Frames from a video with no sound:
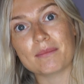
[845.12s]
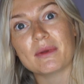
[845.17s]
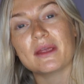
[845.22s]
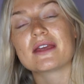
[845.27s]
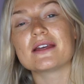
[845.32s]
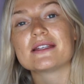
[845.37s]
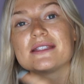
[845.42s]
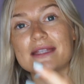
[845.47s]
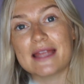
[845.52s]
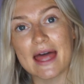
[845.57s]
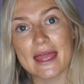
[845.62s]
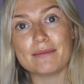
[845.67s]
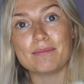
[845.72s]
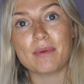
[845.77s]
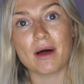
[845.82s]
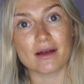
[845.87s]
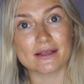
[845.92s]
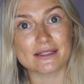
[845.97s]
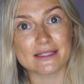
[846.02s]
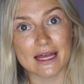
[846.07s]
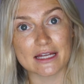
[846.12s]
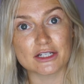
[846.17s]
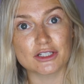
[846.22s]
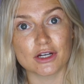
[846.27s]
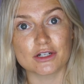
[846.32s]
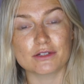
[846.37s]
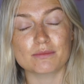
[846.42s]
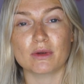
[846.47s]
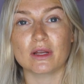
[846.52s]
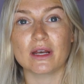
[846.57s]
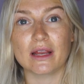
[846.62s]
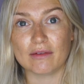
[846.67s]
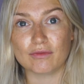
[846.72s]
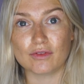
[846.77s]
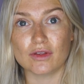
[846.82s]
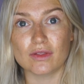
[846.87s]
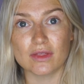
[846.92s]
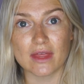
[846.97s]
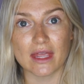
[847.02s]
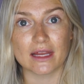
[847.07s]
because they pass that judgment. If
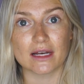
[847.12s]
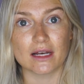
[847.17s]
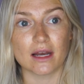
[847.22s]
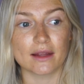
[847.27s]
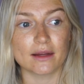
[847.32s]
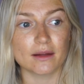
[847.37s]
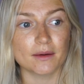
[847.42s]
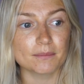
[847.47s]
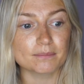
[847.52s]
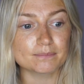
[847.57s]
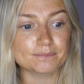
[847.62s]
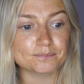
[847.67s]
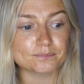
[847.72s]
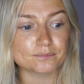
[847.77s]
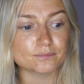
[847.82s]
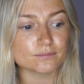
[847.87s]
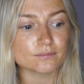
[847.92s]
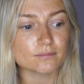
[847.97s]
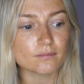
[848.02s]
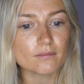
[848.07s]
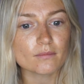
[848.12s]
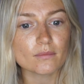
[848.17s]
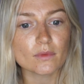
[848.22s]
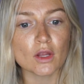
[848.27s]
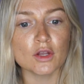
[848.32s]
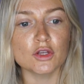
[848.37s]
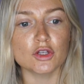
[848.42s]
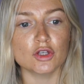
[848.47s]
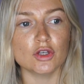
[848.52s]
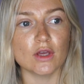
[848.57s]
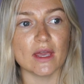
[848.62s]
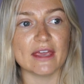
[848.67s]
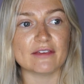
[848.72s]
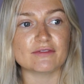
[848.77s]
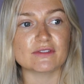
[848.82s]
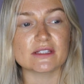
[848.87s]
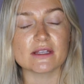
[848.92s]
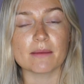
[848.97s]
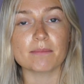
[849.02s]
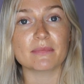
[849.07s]
you think like,
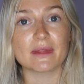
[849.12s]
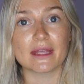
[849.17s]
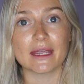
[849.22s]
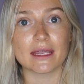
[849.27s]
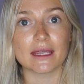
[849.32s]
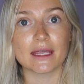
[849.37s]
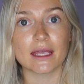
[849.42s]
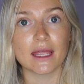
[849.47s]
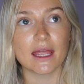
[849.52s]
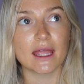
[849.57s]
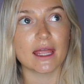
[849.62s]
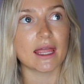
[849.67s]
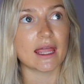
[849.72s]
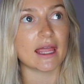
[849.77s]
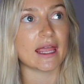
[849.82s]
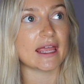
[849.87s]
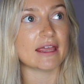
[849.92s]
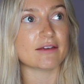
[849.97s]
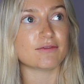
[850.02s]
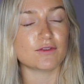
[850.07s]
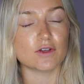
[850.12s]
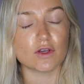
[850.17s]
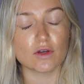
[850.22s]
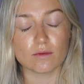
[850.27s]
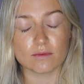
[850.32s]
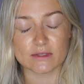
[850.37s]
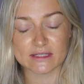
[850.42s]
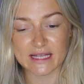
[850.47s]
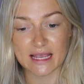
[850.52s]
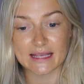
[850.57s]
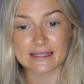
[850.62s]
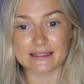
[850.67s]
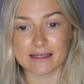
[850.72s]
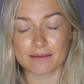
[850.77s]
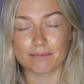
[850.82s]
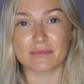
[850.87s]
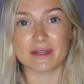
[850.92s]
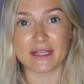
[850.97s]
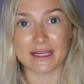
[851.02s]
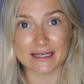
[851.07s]
if you say
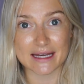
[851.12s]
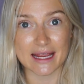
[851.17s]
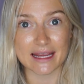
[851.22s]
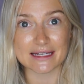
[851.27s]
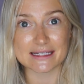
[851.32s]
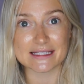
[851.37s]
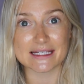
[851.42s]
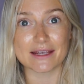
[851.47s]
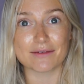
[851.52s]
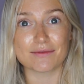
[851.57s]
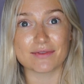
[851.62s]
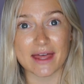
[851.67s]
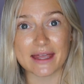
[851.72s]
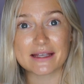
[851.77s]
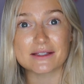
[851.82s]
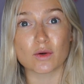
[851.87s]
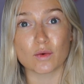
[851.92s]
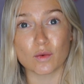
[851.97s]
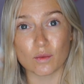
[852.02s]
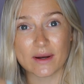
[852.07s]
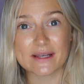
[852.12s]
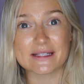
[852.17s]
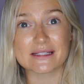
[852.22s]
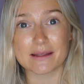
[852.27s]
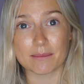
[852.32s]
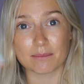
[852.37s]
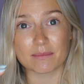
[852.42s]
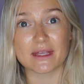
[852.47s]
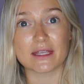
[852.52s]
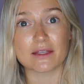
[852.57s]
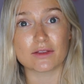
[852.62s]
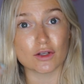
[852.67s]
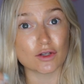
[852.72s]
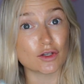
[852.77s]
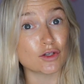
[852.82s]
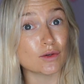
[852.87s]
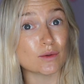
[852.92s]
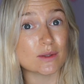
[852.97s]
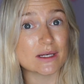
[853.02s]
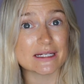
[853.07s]
something negative, that is always something
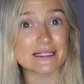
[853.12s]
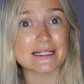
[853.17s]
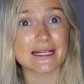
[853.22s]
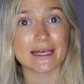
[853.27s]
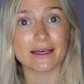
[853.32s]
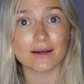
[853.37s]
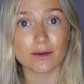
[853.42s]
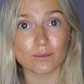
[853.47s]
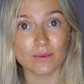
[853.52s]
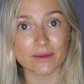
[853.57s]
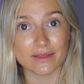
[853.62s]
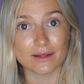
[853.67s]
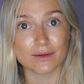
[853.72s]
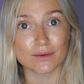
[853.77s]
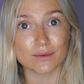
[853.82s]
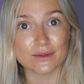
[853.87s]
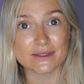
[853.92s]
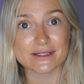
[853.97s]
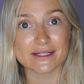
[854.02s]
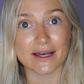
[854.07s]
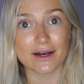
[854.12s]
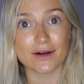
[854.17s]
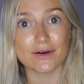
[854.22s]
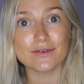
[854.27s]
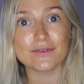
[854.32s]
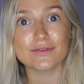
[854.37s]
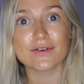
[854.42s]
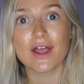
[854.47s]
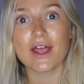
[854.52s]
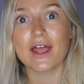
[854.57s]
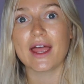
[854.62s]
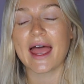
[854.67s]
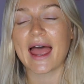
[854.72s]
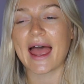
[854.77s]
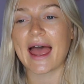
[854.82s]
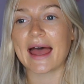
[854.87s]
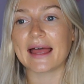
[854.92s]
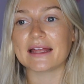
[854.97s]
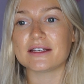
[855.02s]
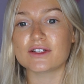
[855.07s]
that you need to heal within yourself.
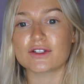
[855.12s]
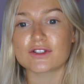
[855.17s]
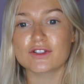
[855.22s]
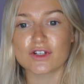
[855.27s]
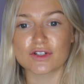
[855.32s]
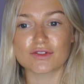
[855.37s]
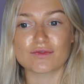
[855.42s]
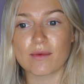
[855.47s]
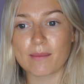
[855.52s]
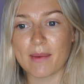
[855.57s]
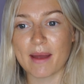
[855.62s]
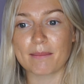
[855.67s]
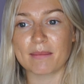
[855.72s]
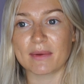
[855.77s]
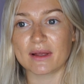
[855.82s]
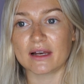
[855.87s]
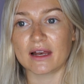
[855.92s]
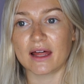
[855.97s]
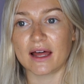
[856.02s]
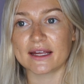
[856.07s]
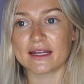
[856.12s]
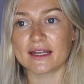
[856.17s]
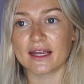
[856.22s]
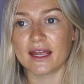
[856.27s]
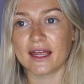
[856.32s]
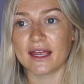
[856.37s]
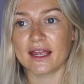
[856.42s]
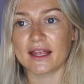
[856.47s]
And just remember, like,